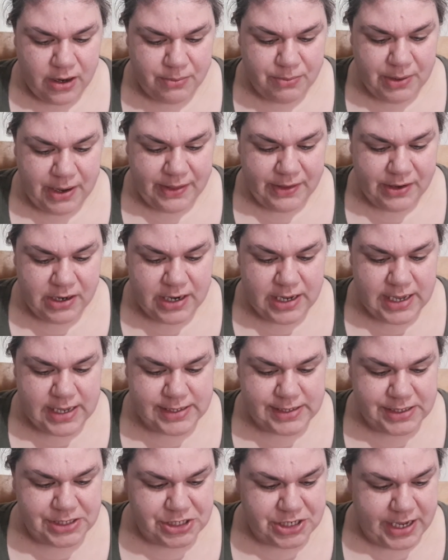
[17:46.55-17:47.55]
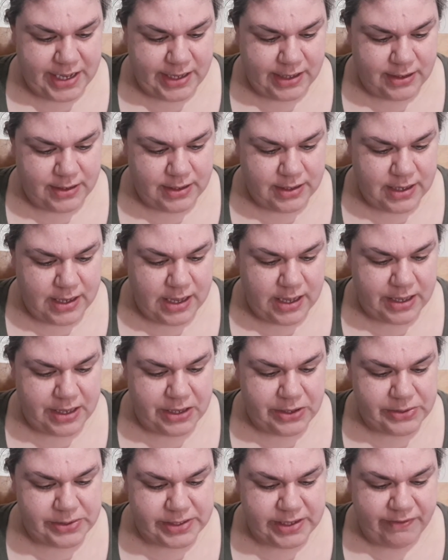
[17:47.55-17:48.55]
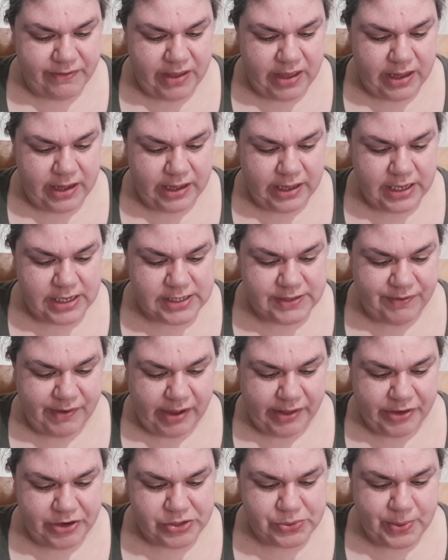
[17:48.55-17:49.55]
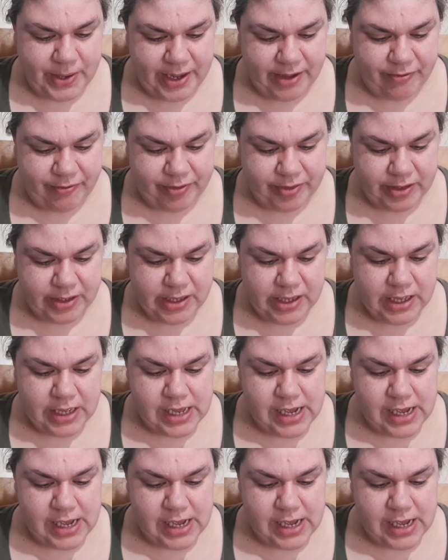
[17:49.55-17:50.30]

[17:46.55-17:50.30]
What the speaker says: Her brother is in jail, accused of killing his father's wife,